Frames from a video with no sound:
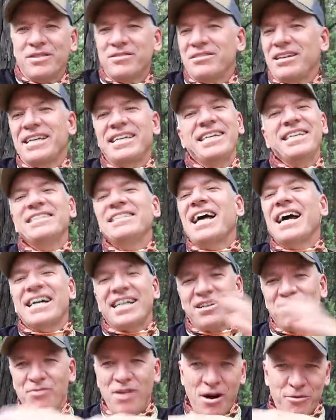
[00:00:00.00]
It was like, he's not
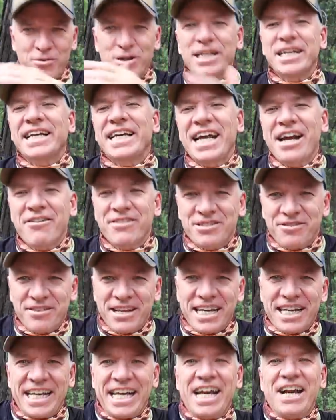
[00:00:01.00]
gonna walk, we're gonna carry. So
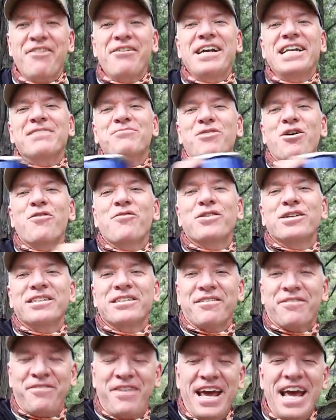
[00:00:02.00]
they carried him over to
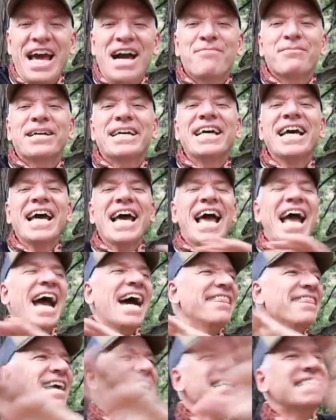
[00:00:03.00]
the family,
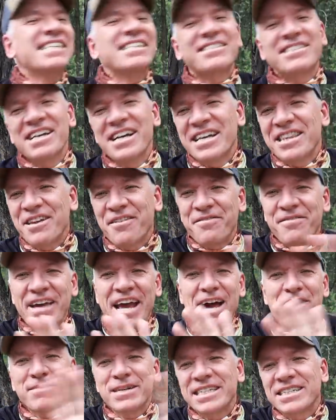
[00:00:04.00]
and they just, the
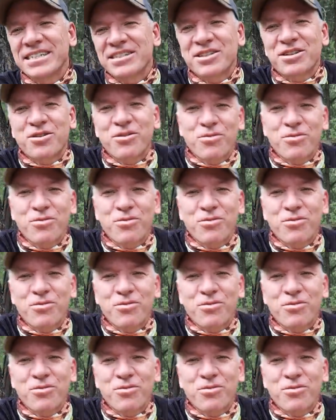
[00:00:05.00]
family just